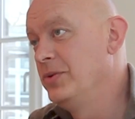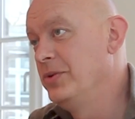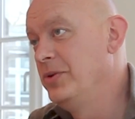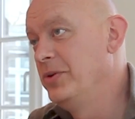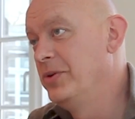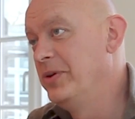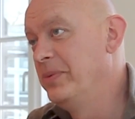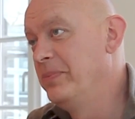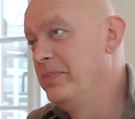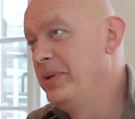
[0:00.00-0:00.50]

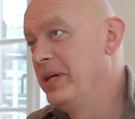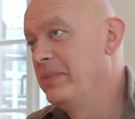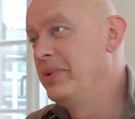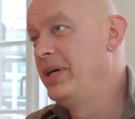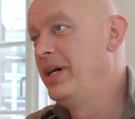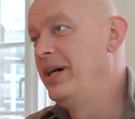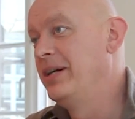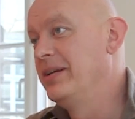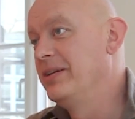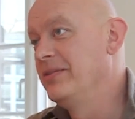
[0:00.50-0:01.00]
you're a big
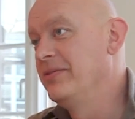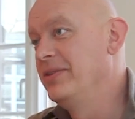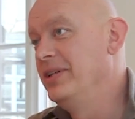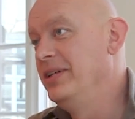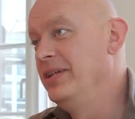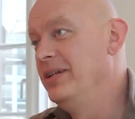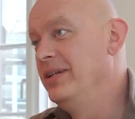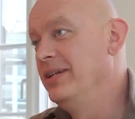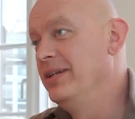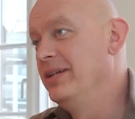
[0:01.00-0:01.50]
part of
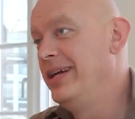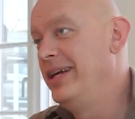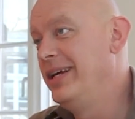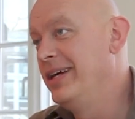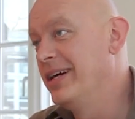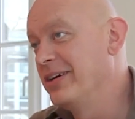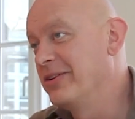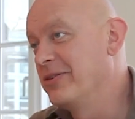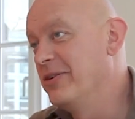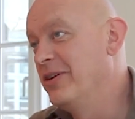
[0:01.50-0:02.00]
the
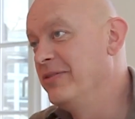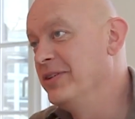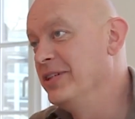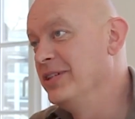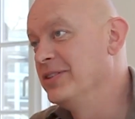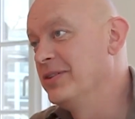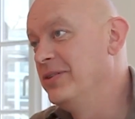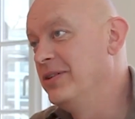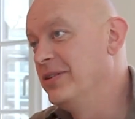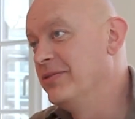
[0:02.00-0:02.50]
AI
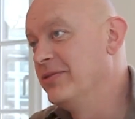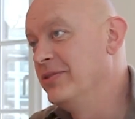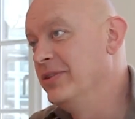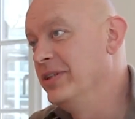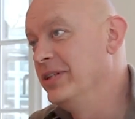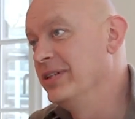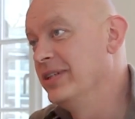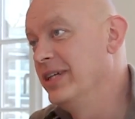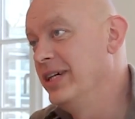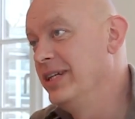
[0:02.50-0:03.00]
governance
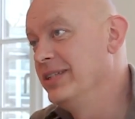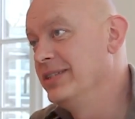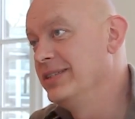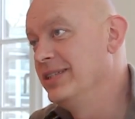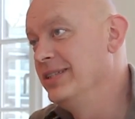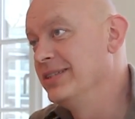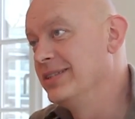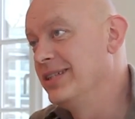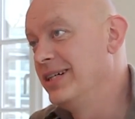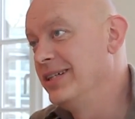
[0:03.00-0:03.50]
offering that is
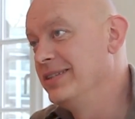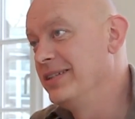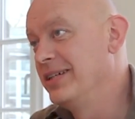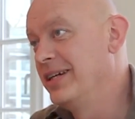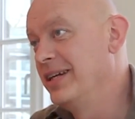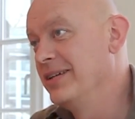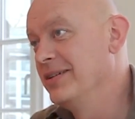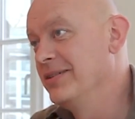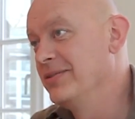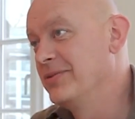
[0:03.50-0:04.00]
inside the
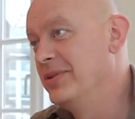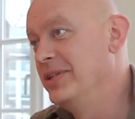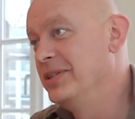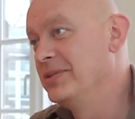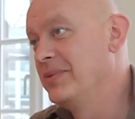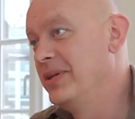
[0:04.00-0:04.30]
Grace